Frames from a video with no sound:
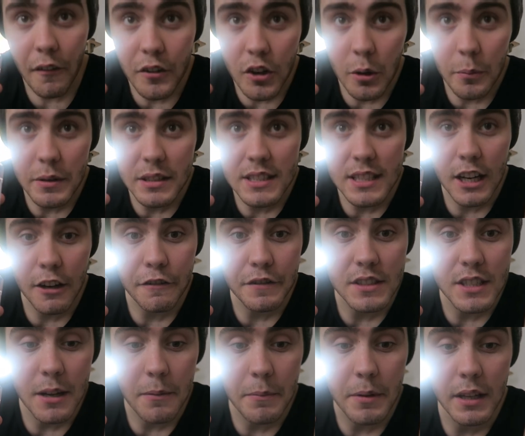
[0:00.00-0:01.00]
I've got myself
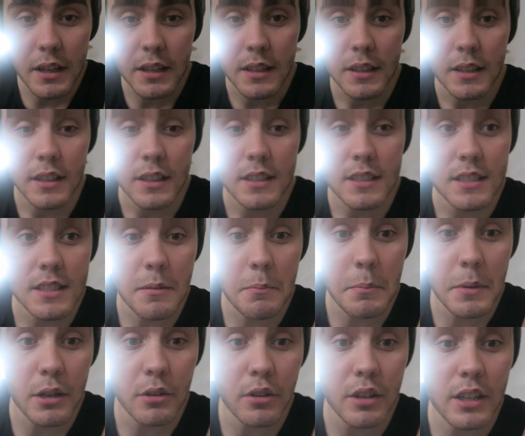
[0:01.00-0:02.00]
some
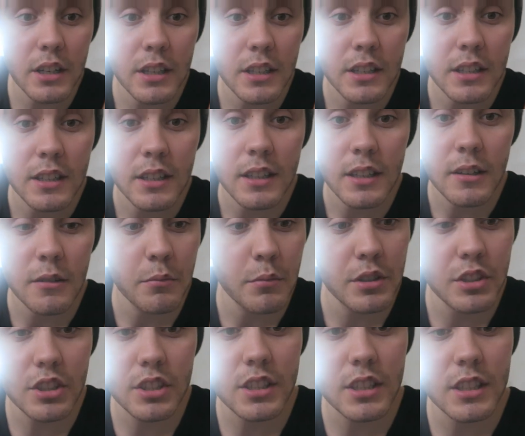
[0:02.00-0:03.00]
milk.
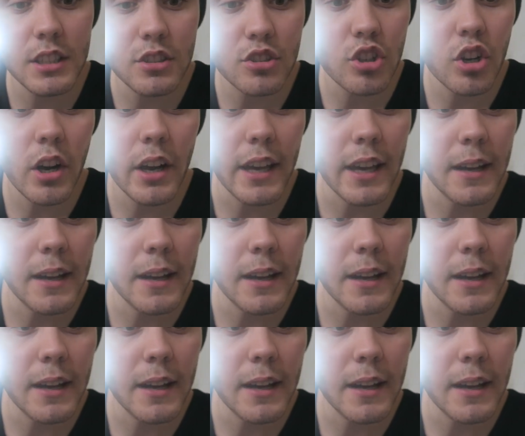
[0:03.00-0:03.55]
We're just going to try